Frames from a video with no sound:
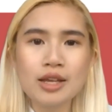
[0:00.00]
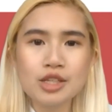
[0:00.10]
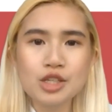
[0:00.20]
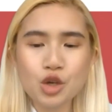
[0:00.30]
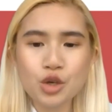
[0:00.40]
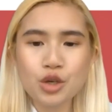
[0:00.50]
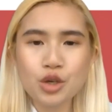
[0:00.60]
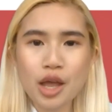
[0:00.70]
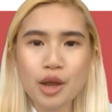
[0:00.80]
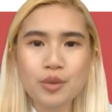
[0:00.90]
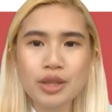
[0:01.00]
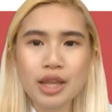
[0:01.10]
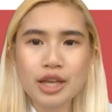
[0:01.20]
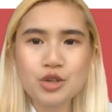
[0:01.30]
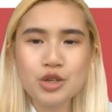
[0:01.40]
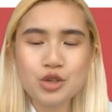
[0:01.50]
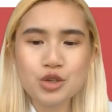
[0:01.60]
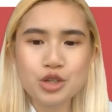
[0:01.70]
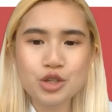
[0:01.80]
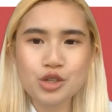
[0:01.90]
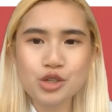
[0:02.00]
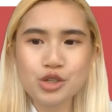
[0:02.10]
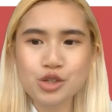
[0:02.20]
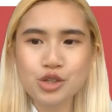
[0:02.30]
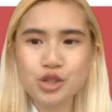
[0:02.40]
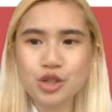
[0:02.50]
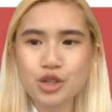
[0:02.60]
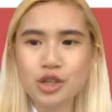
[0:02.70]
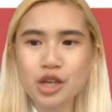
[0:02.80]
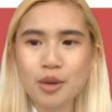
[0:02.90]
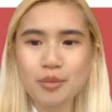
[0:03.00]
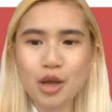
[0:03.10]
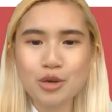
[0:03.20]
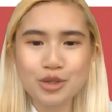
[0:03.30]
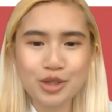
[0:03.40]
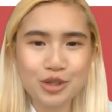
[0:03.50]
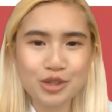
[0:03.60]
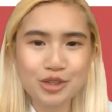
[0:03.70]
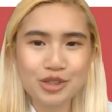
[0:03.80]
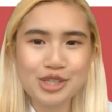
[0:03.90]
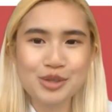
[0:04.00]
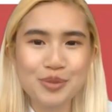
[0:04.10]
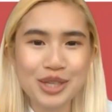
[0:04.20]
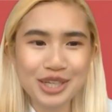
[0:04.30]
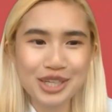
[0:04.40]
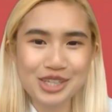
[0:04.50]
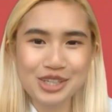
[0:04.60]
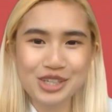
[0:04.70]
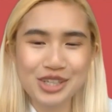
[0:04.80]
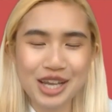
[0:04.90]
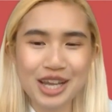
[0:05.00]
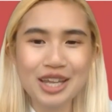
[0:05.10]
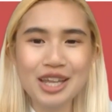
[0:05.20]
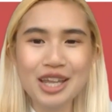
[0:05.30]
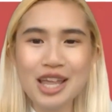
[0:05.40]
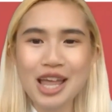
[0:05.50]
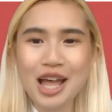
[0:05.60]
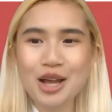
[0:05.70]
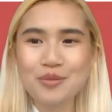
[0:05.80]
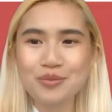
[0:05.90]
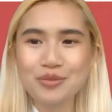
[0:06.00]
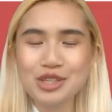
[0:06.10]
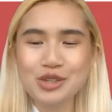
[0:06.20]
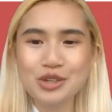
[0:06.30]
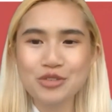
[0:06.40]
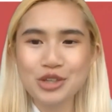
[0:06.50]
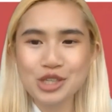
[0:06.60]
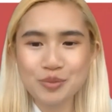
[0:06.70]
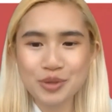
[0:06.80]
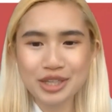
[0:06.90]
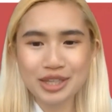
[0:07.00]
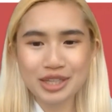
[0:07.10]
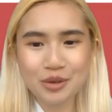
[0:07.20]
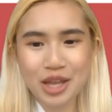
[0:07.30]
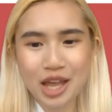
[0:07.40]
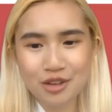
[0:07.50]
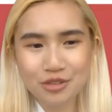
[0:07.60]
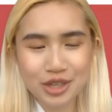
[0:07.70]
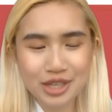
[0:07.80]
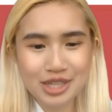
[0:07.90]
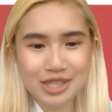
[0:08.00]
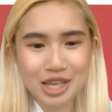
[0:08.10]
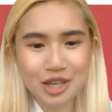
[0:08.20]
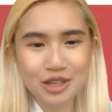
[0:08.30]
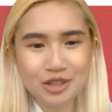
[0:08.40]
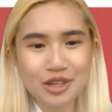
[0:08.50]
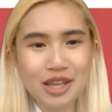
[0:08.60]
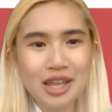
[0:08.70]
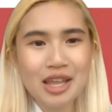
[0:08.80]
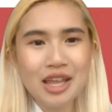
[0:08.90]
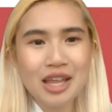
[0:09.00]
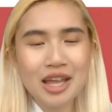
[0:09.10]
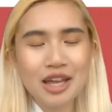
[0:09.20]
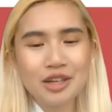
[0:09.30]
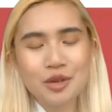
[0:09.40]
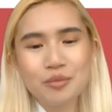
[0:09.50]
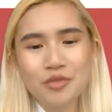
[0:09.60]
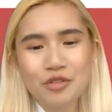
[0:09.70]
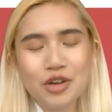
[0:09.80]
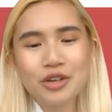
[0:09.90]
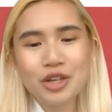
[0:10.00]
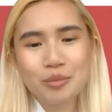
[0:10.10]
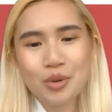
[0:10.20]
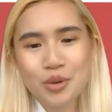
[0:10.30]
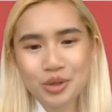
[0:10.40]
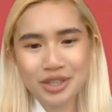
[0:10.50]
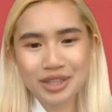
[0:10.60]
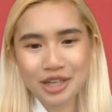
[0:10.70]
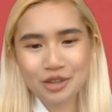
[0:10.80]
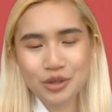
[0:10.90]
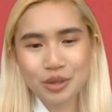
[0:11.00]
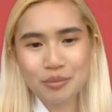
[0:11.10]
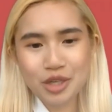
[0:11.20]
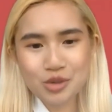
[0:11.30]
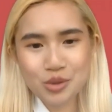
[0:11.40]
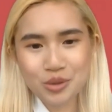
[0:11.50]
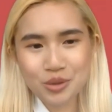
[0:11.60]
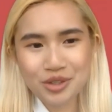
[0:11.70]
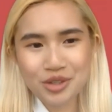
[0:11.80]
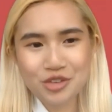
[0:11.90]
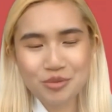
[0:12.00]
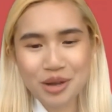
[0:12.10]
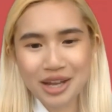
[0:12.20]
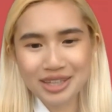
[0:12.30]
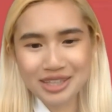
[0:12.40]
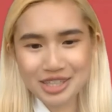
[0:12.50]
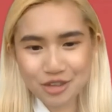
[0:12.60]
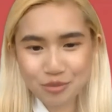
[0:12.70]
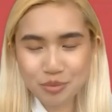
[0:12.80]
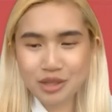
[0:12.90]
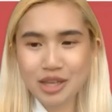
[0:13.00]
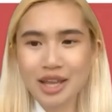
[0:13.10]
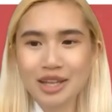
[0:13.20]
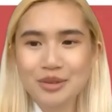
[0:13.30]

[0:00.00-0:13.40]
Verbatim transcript: So I would like to introduce to you um, our speakers today. Um, so the first speaker that we have is a, an im very important and great mentor of mine, Div Pillay.